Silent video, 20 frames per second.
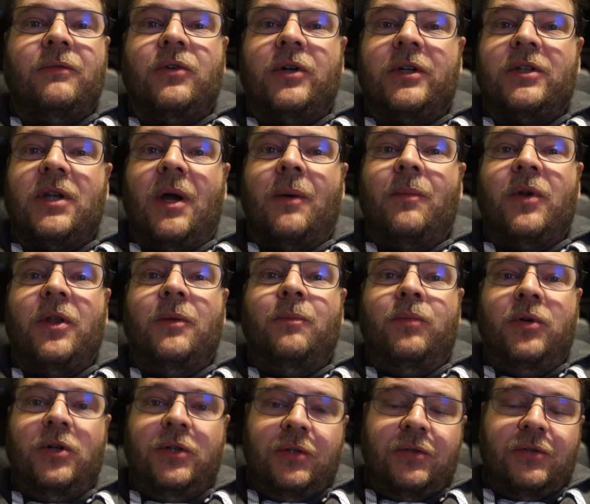for example, a
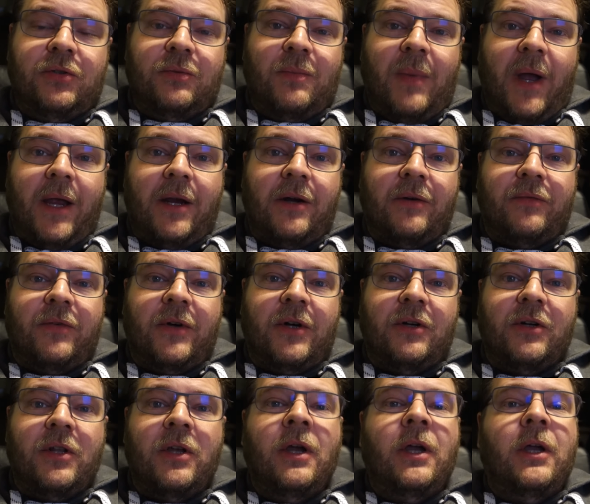Bluetooth
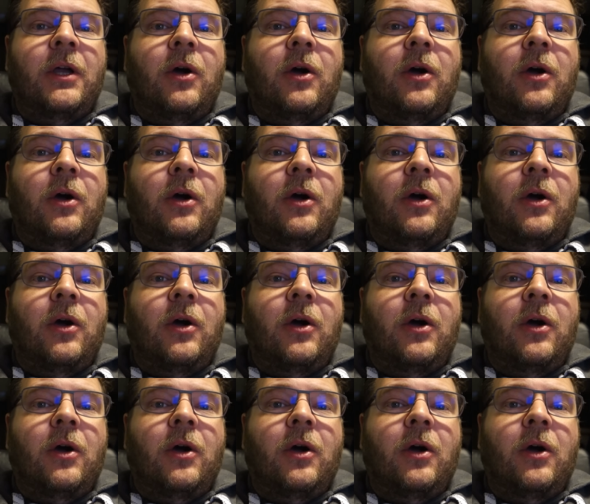microphone